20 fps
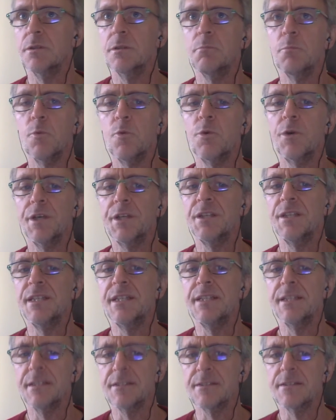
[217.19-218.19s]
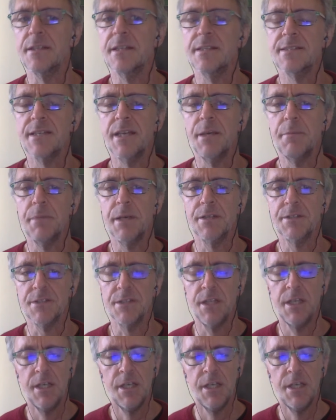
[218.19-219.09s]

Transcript: more in details, let's say. But